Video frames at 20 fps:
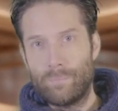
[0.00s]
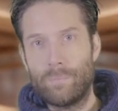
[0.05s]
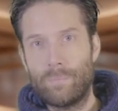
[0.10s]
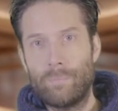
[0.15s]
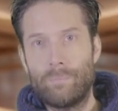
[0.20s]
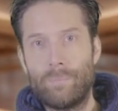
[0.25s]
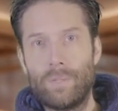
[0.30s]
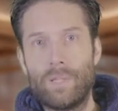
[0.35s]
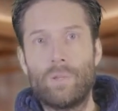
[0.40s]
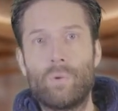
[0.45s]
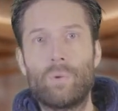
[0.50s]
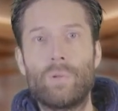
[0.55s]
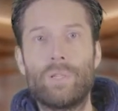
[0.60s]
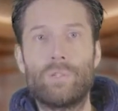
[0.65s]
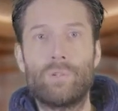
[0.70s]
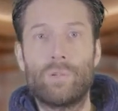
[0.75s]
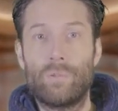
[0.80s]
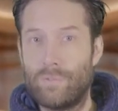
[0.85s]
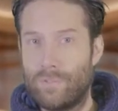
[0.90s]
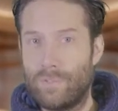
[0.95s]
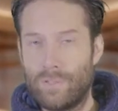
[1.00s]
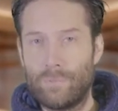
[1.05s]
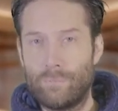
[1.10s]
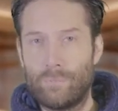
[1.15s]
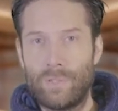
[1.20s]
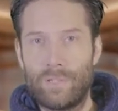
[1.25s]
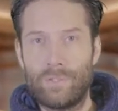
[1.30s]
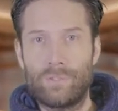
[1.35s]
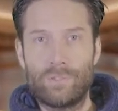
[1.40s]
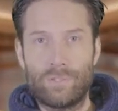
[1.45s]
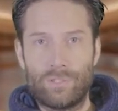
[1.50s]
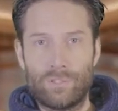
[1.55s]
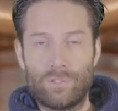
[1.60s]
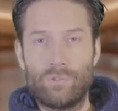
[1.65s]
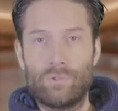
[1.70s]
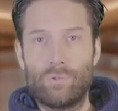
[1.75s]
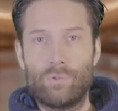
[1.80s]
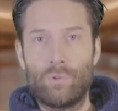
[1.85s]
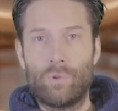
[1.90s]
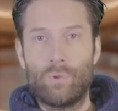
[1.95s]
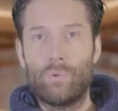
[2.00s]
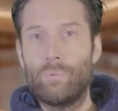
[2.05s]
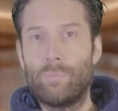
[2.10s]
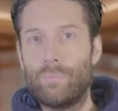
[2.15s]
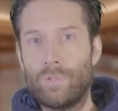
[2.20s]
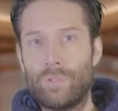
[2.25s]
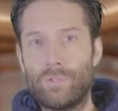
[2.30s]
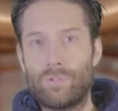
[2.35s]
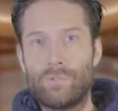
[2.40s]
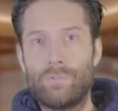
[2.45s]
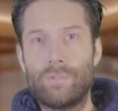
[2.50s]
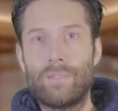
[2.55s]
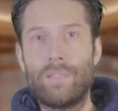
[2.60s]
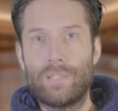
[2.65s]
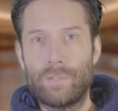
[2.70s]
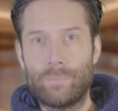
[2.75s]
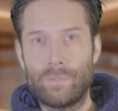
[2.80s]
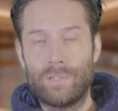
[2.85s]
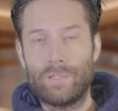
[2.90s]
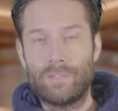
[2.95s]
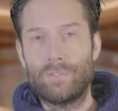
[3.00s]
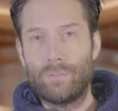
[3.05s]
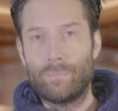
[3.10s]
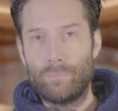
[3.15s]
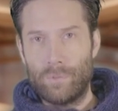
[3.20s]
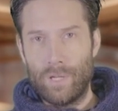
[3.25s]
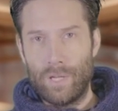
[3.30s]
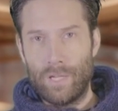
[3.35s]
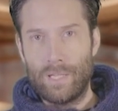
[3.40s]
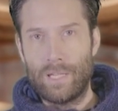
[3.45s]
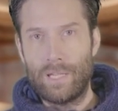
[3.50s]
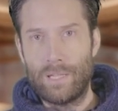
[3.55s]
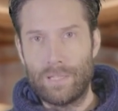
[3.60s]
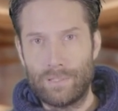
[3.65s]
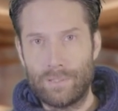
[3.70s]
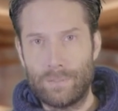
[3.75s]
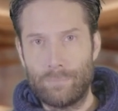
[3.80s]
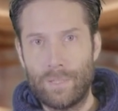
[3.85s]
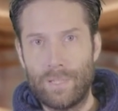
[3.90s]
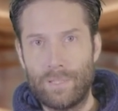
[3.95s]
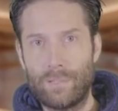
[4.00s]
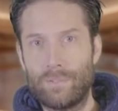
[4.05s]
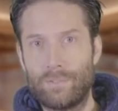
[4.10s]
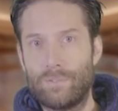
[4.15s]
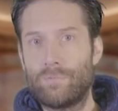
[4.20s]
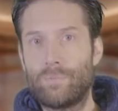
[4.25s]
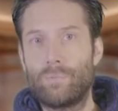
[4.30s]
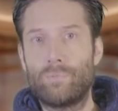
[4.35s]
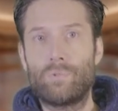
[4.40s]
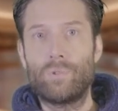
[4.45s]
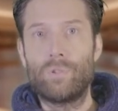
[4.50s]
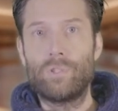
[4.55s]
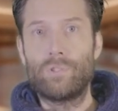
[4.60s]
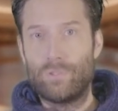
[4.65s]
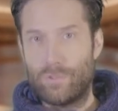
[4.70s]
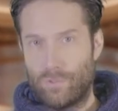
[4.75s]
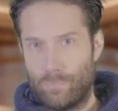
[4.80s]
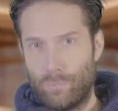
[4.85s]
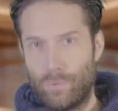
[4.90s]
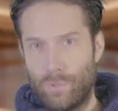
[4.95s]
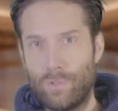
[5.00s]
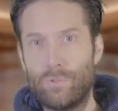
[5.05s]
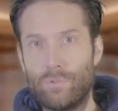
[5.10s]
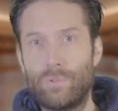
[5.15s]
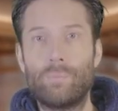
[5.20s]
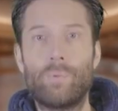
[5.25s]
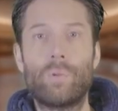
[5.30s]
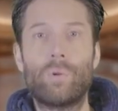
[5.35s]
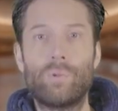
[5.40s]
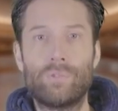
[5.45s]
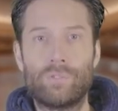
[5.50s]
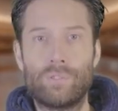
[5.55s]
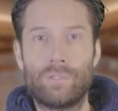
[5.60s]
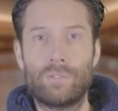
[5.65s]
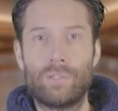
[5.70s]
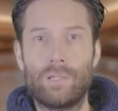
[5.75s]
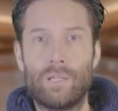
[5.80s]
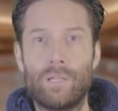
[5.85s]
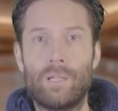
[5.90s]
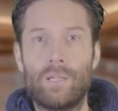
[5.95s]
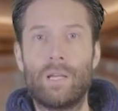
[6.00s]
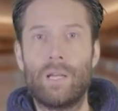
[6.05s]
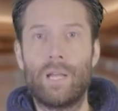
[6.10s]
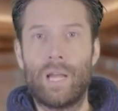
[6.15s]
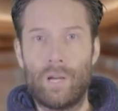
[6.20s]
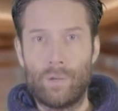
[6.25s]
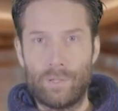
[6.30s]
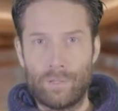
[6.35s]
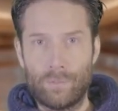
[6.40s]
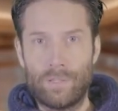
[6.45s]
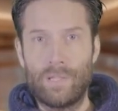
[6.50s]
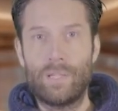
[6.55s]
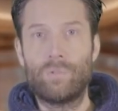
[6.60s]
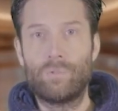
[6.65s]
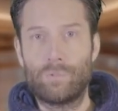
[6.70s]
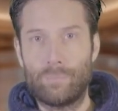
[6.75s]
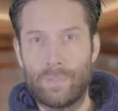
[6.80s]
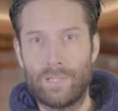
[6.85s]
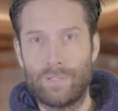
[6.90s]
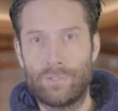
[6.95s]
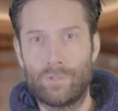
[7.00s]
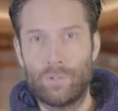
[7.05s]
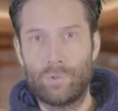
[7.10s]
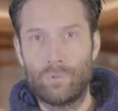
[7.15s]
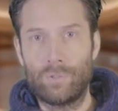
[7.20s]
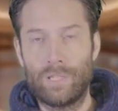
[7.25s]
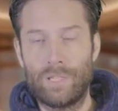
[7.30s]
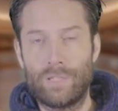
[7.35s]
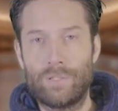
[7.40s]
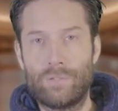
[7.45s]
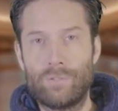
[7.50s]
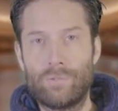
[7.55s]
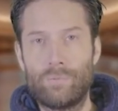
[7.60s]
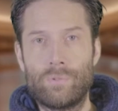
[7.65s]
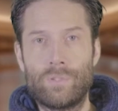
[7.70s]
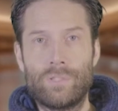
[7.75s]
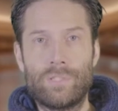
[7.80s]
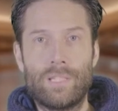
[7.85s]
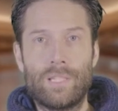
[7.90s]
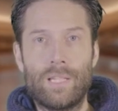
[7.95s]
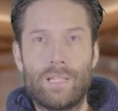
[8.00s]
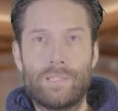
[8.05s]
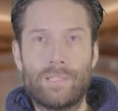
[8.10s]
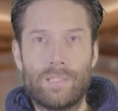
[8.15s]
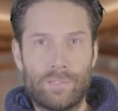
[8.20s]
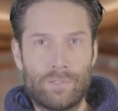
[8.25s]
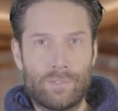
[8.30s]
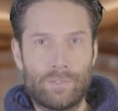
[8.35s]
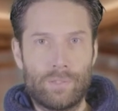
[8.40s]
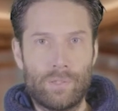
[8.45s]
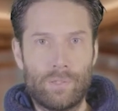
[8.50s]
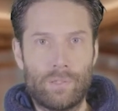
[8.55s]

Bitcoin is often compared to digital gold because of its limited supply and independence from traditional monetary policies. However, it remains correlated to risky assets.